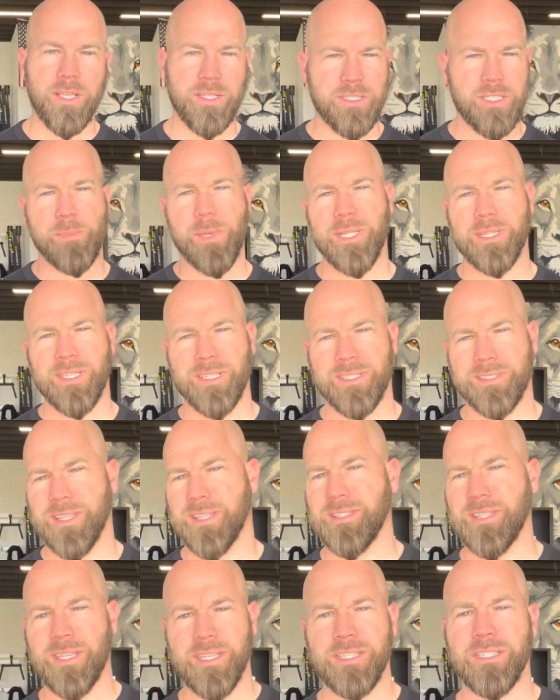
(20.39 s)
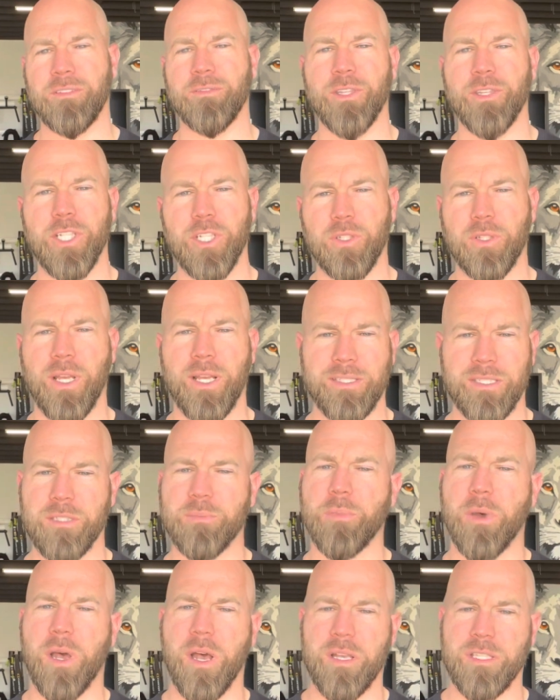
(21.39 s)
Is to make things as individualized as
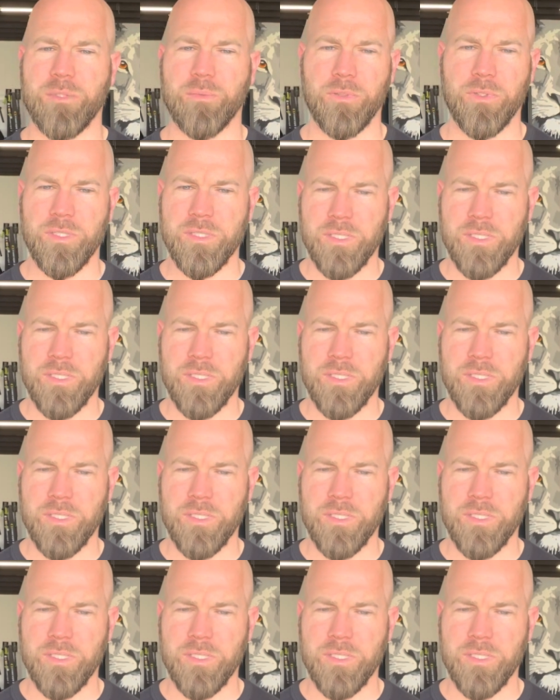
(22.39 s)
possible